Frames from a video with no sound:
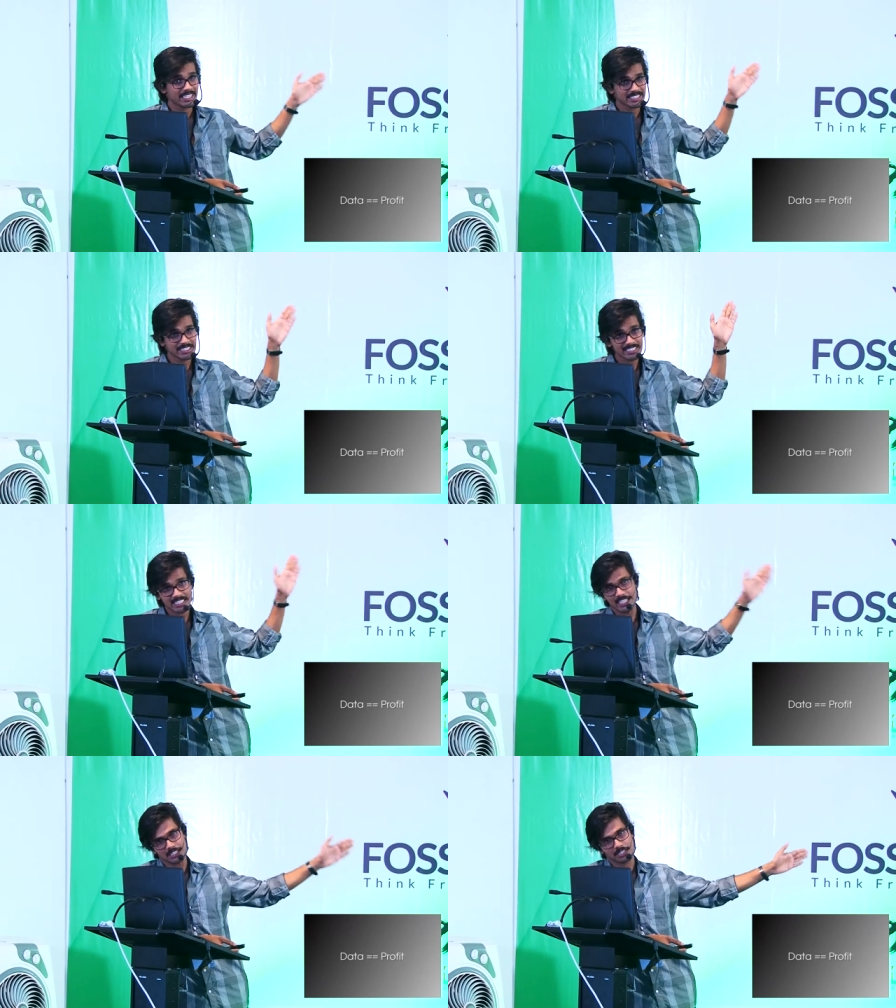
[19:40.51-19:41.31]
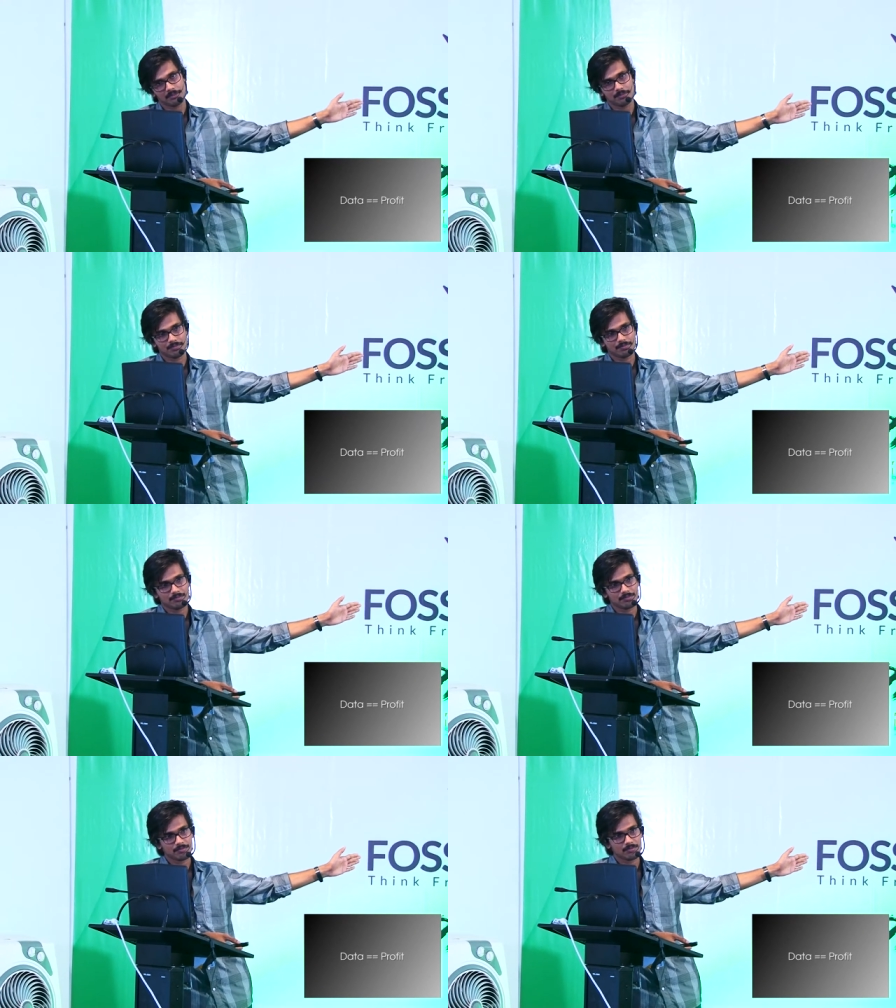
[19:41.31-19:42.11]
They sell it.
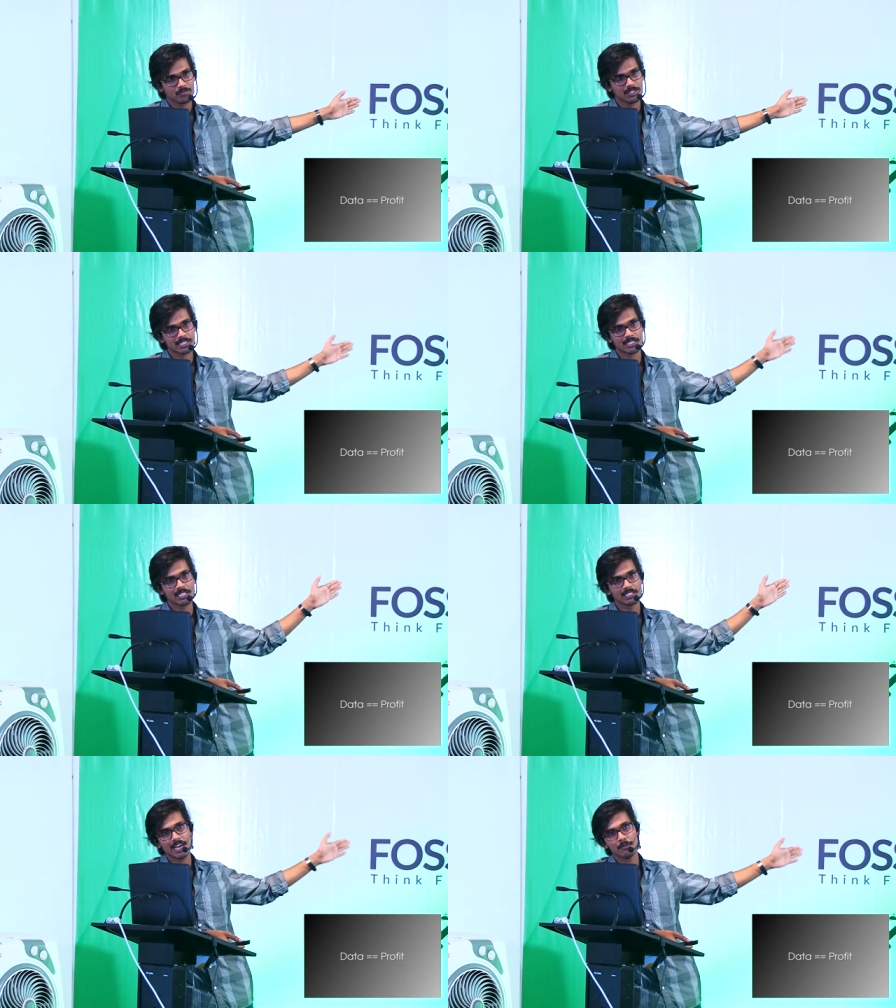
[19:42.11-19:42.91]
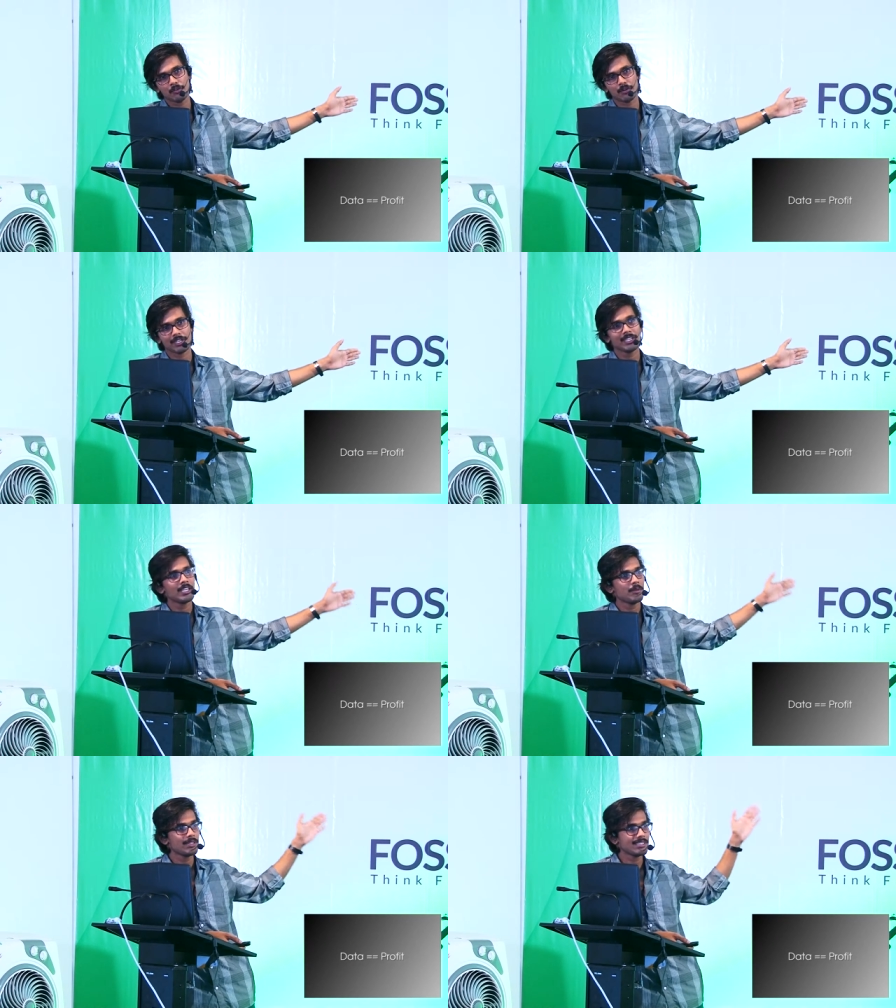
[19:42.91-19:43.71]
They sell it everywhere.
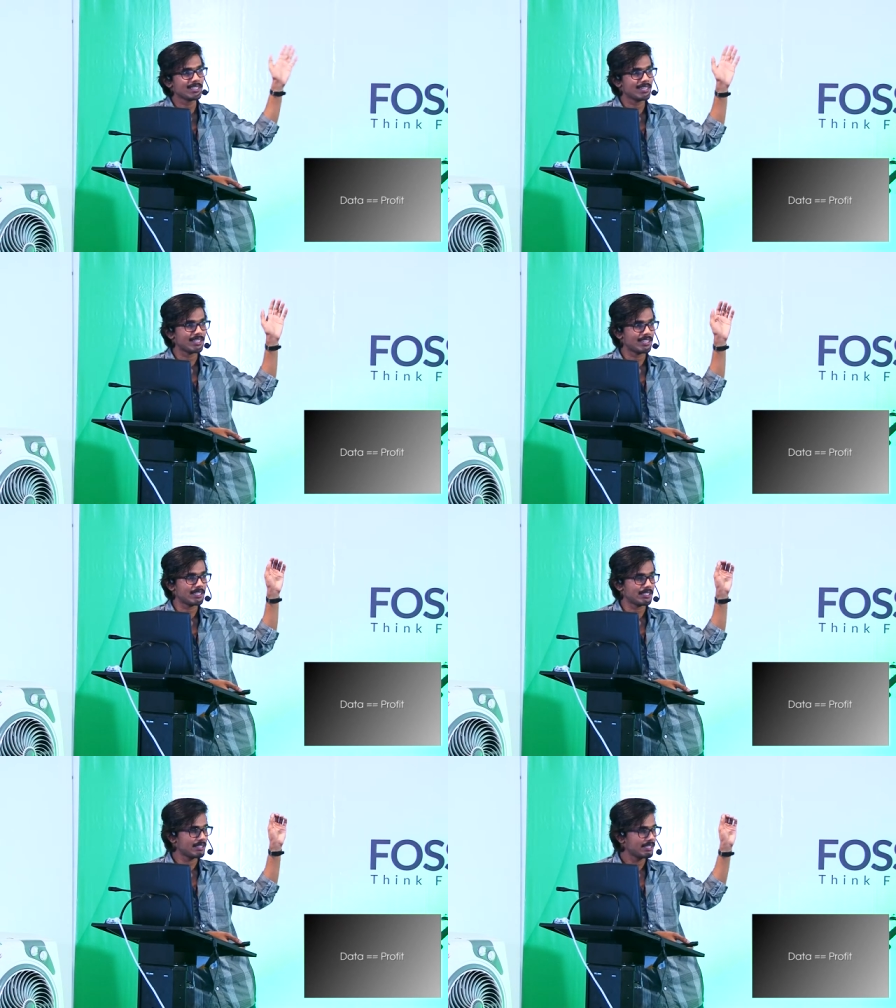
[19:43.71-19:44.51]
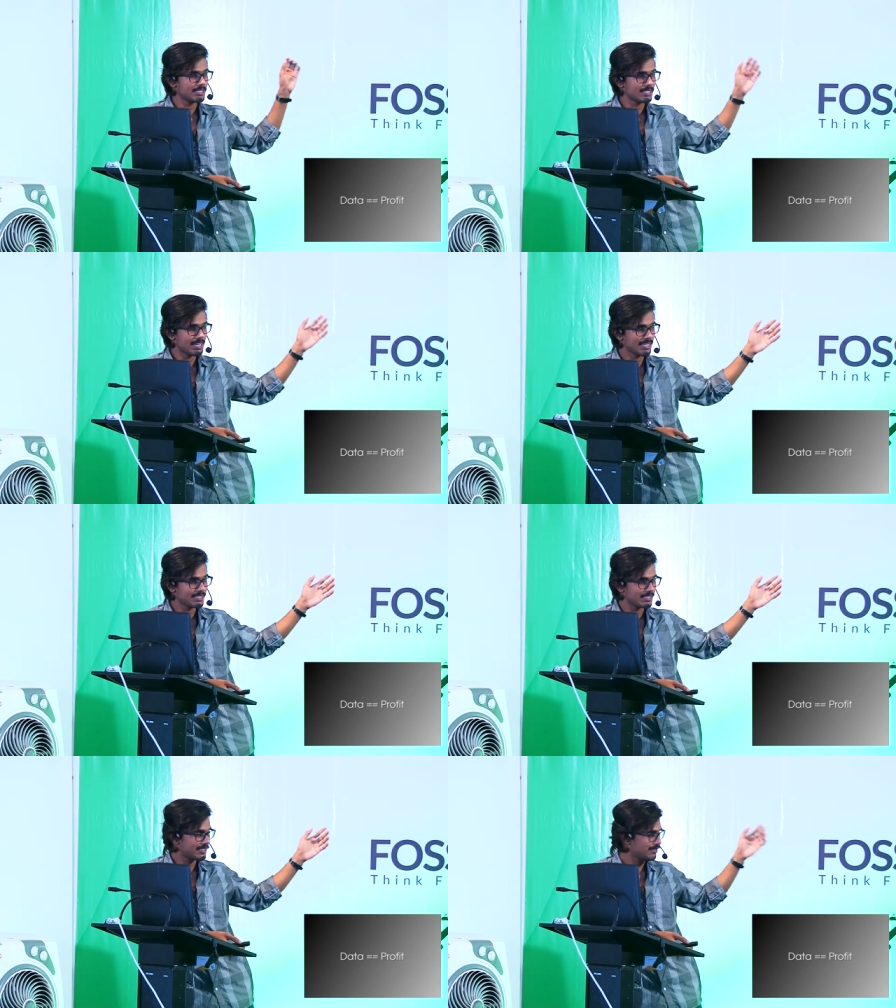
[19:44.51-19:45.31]
I mean, uh, it's like